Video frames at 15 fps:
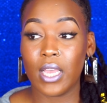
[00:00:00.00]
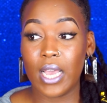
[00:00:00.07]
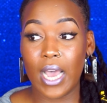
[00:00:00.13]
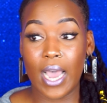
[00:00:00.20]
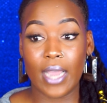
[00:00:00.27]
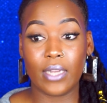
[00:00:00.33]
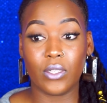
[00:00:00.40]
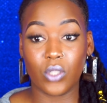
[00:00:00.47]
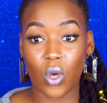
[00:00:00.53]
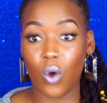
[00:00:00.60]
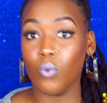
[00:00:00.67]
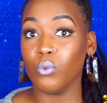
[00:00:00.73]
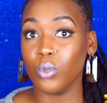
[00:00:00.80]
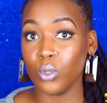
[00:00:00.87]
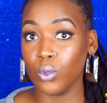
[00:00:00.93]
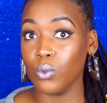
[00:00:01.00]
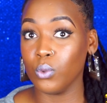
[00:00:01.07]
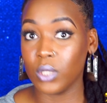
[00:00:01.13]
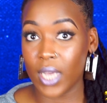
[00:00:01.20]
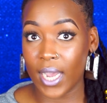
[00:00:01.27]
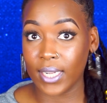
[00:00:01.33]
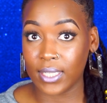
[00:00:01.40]
I don't do
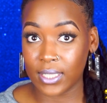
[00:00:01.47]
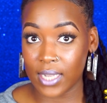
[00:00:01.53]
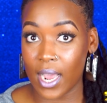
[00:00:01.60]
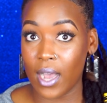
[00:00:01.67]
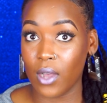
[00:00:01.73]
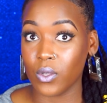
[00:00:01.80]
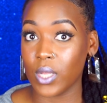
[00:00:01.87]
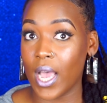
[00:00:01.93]
tight styles.